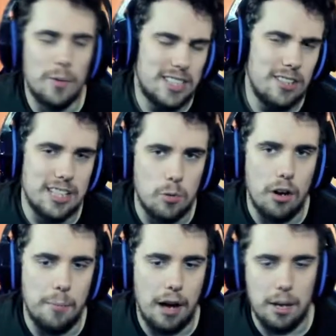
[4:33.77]
We still need to
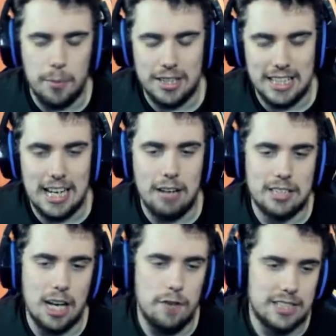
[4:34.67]
worry about it, but it didn't allow us
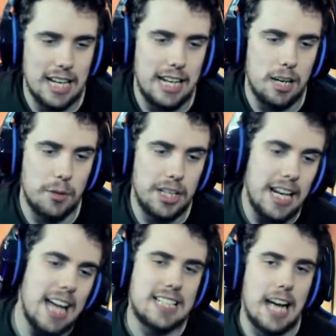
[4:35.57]
to get overtaken. But the
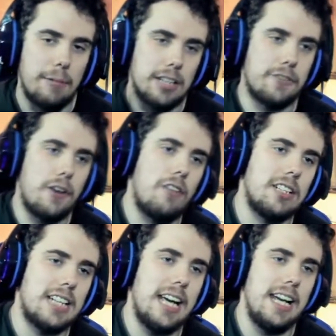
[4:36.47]
next game against
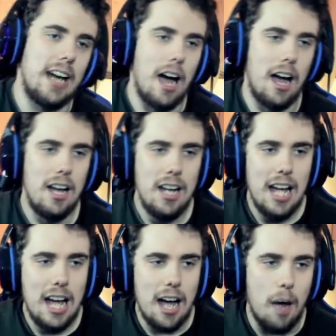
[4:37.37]
Fiorentina,
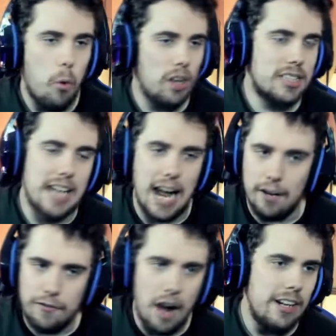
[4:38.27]
once again,
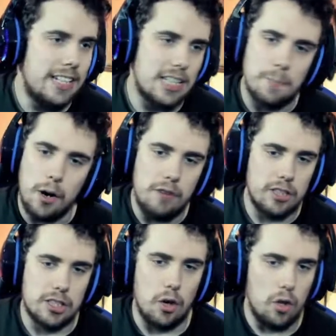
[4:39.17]
a very disappointing
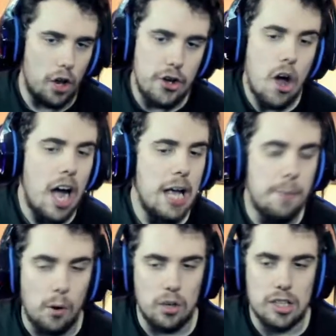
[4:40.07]
result. Not
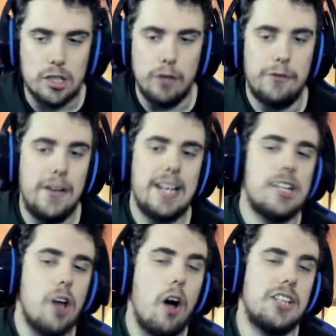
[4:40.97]
able to
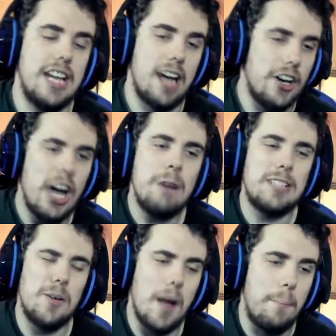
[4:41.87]
finish our dinner. Not able
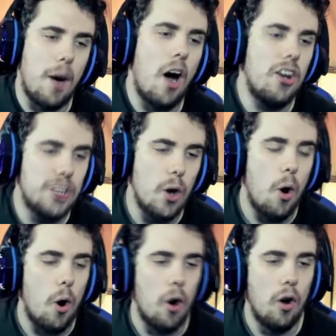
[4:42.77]
to hit a barn
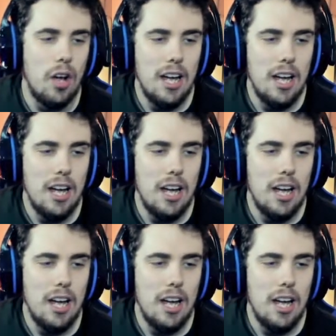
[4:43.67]
door.